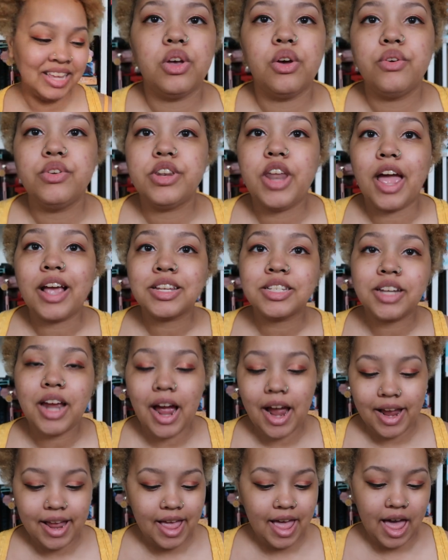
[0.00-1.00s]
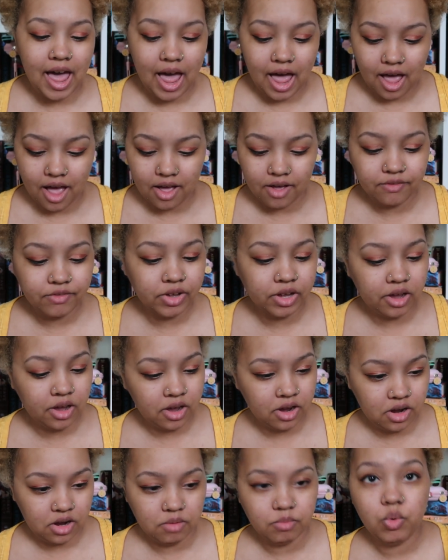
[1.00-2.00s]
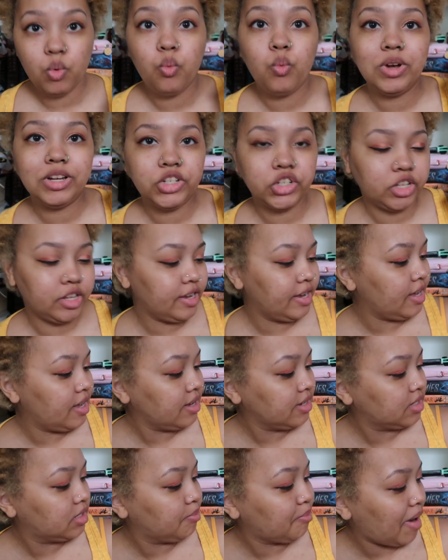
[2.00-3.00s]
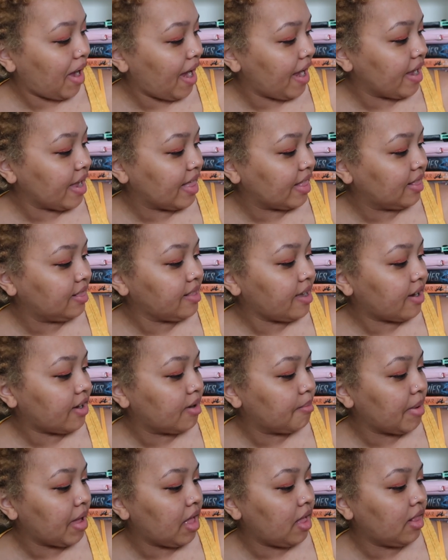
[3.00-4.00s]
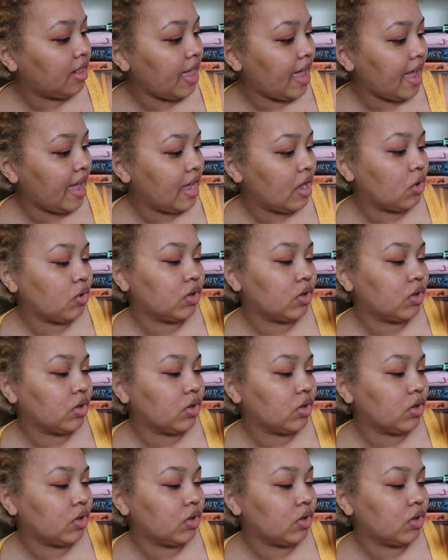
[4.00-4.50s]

So next I have um, Witchlings by Claribel A.